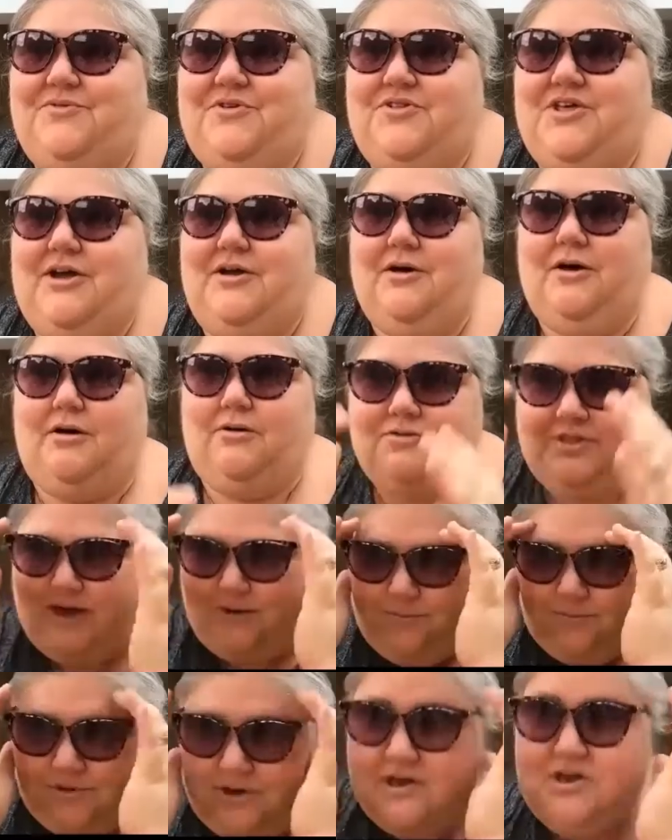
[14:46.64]
I think, oh, that,
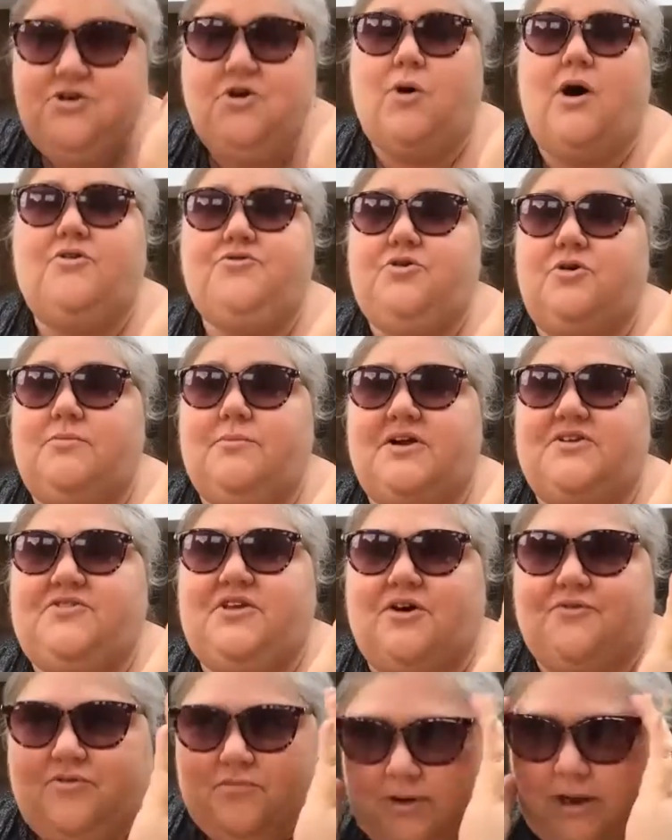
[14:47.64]
you know, I'll do it
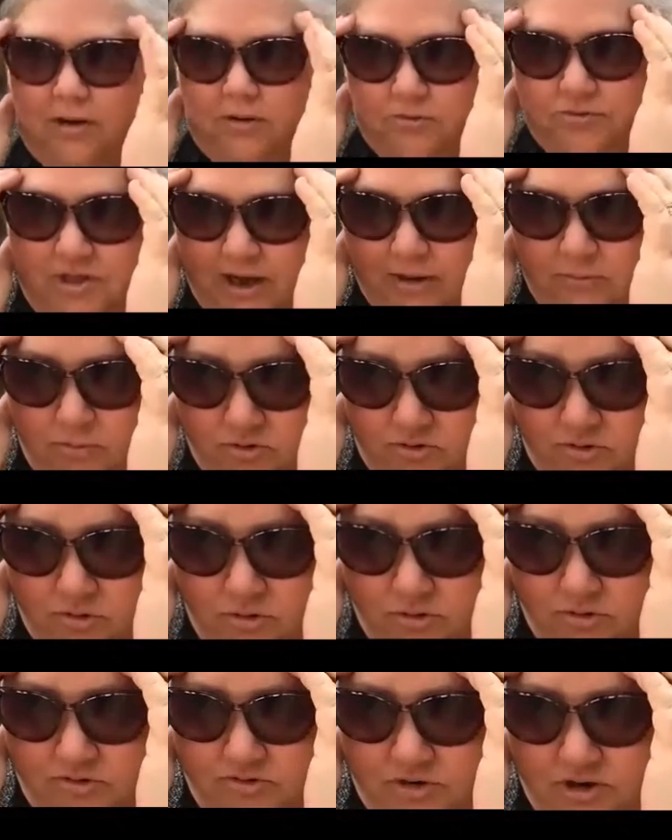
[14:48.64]
myself. I'm like, oh, that was
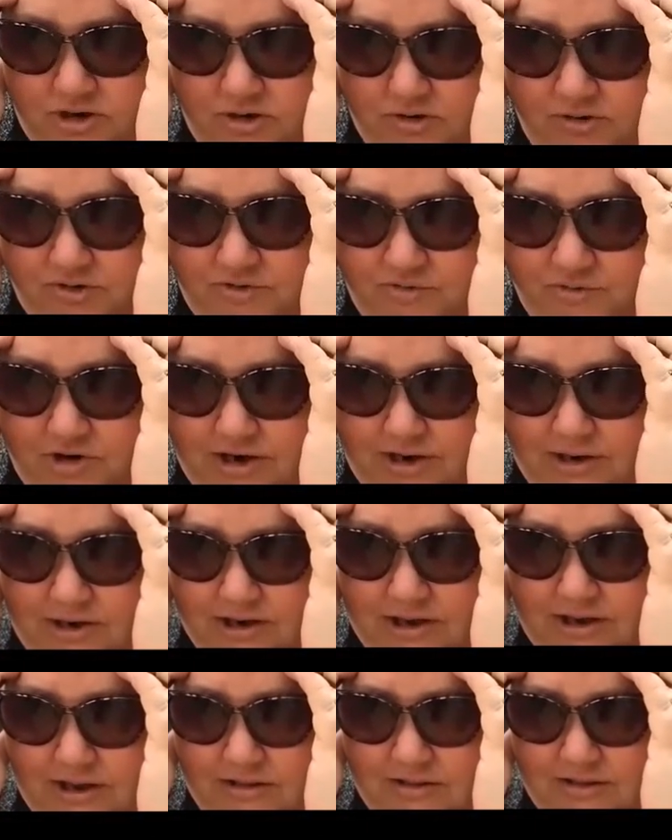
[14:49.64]
not sight loss
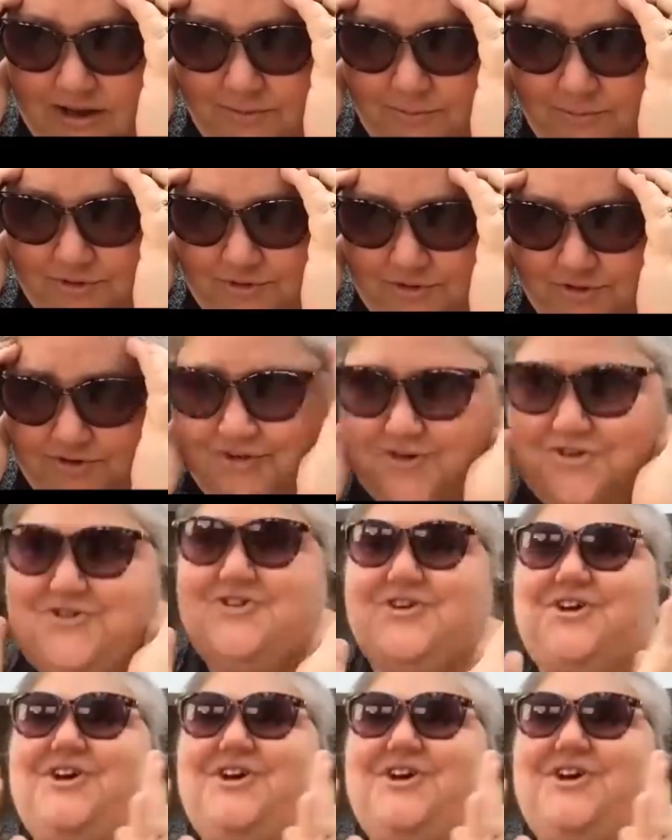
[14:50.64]
friendly. That was not.